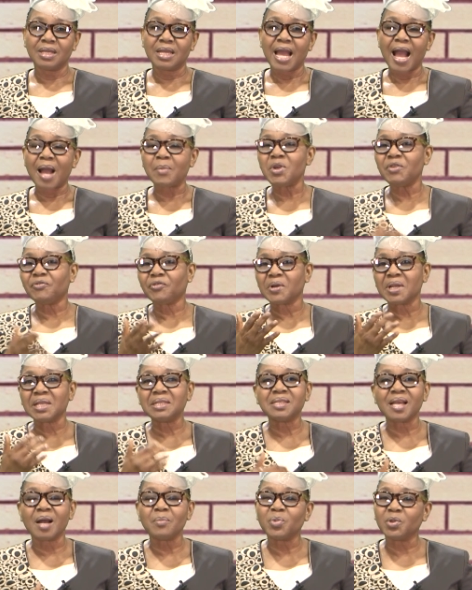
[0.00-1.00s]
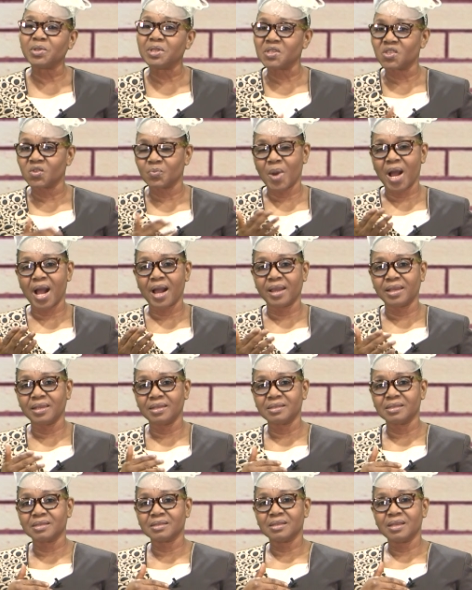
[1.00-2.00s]
I mean, for example, the
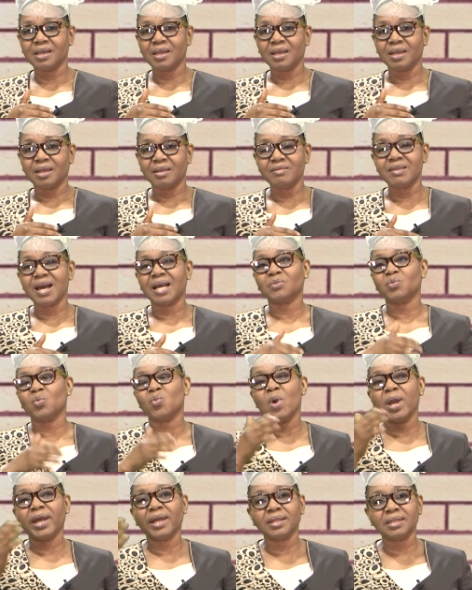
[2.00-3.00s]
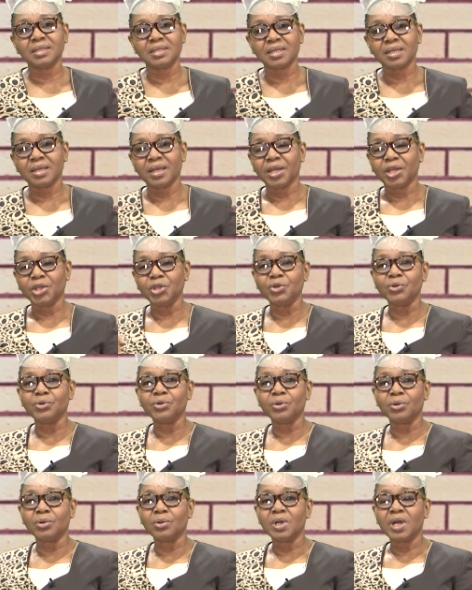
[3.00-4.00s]
spies that went, you
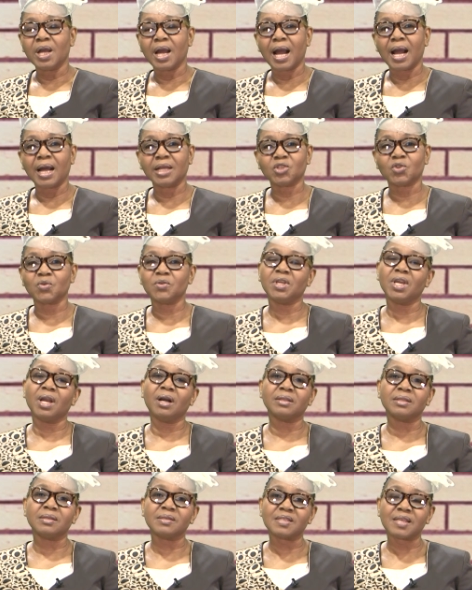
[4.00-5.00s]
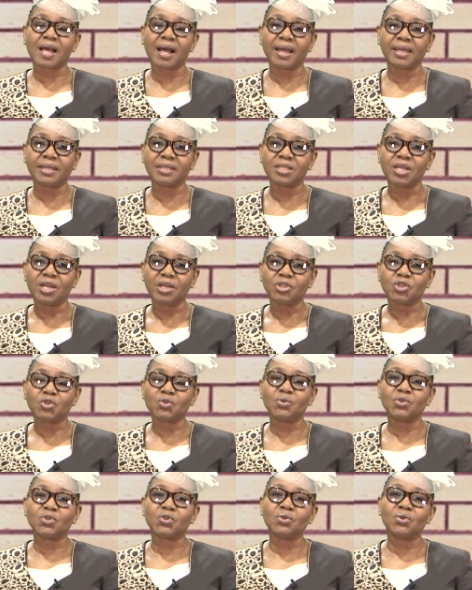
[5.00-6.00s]
know, to the other side
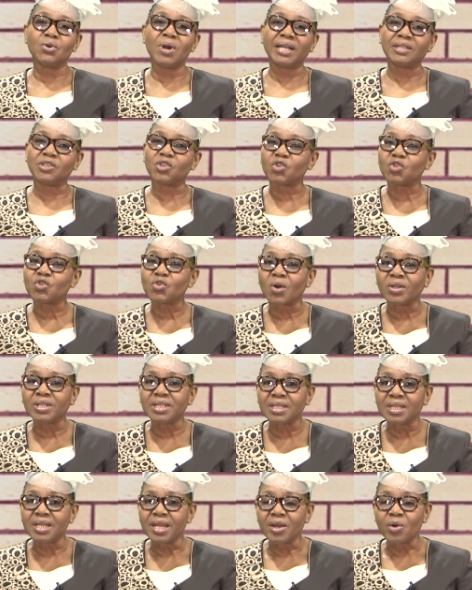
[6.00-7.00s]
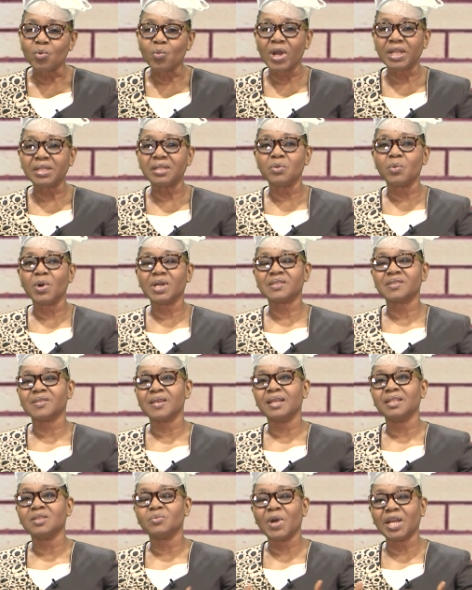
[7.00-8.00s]
to go and study when they were
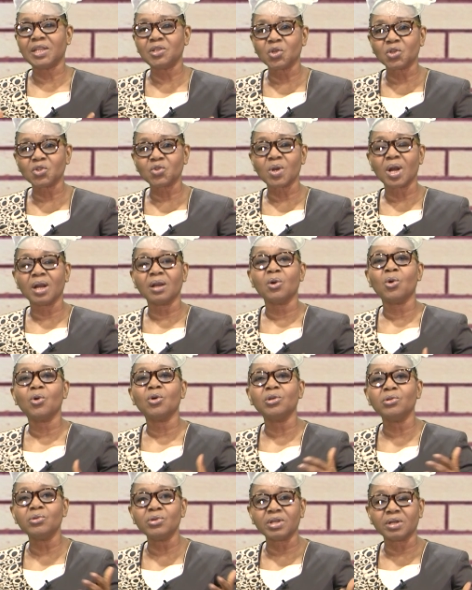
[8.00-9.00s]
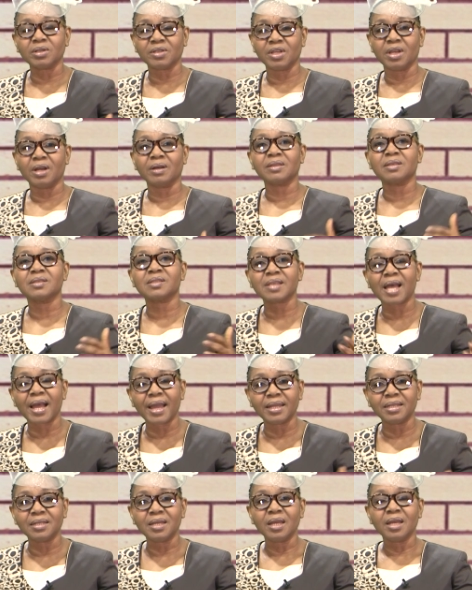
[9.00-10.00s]
sent by Joshua, go look the other
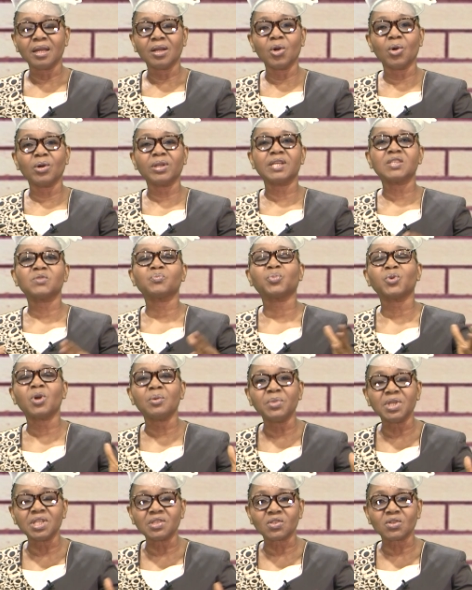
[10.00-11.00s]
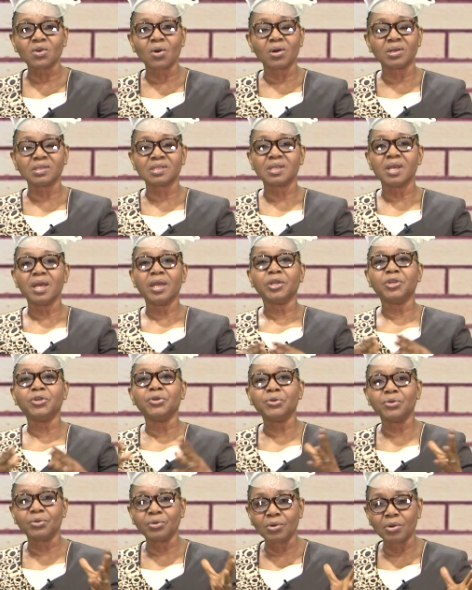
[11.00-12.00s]
side. God has promised us, you
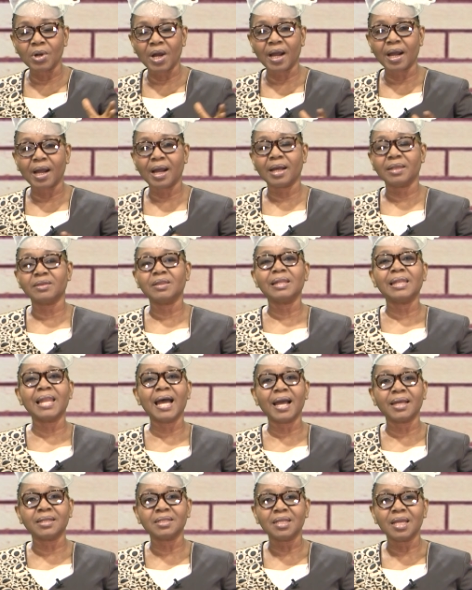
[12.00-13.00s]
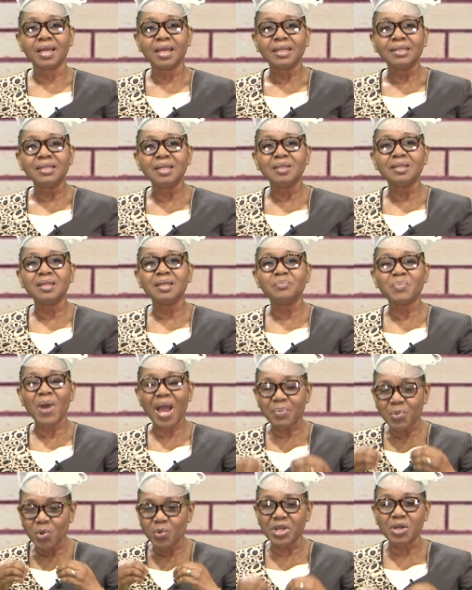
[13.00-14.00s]
know, the land. The
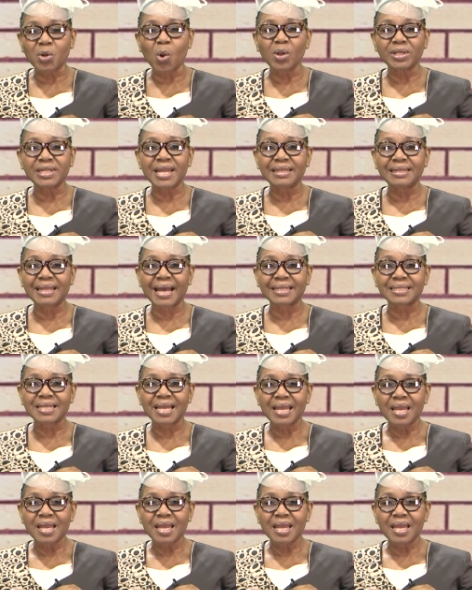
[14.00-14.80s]
Bible recorded that